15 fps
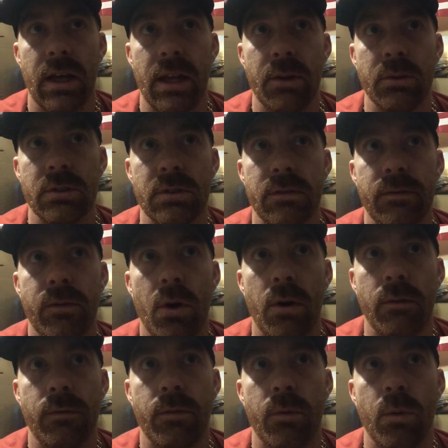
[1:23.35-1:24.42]
it was
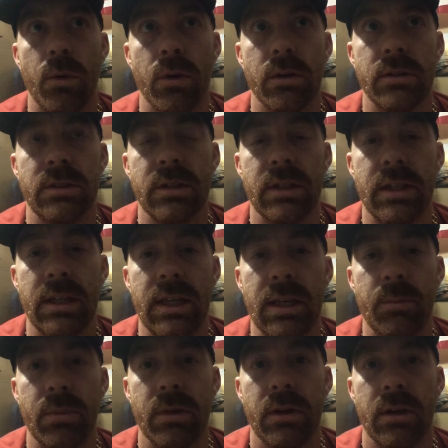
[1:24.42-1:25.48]
fought for to keep